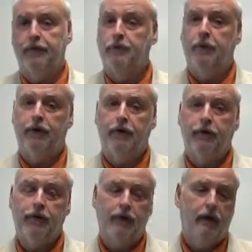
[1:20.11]
things in my
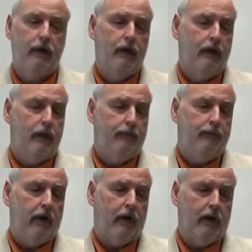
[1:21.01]
career,
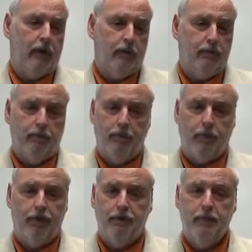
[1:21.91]
I would
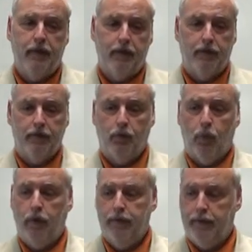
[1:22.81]
point to many things.
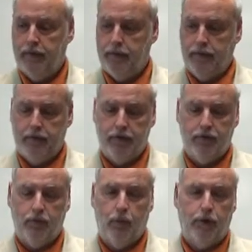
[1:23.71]
One
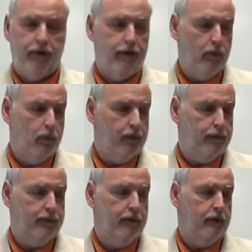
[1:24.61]
is working
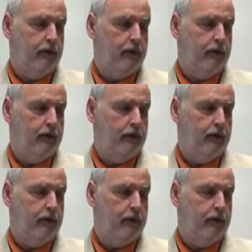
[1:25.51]
with